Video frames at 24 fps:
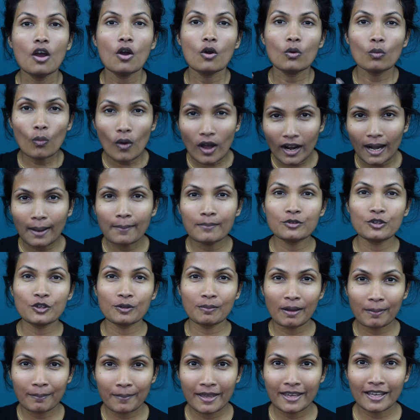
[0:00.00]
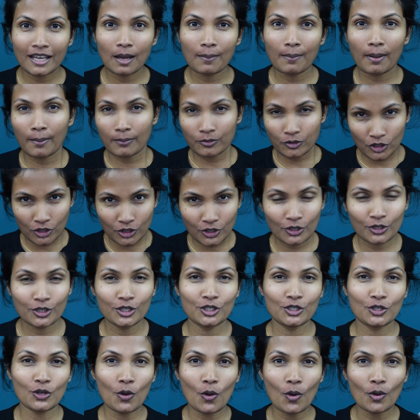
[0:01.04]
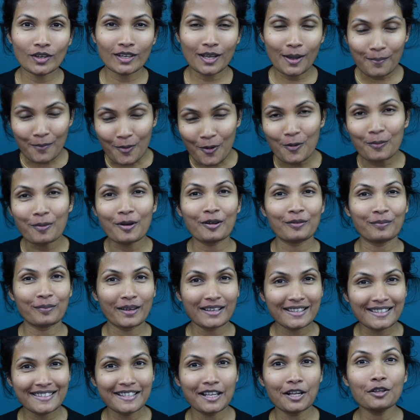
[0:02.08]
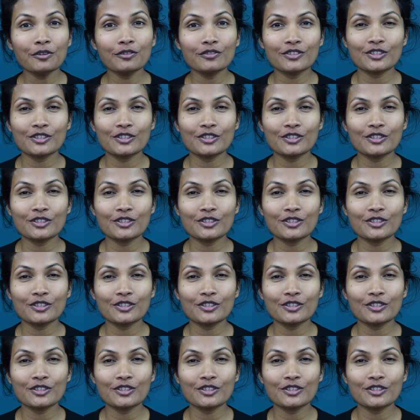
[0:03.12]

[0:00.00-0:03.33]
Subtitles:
while I'm doing my makeup, I'm just going to talk more about myself.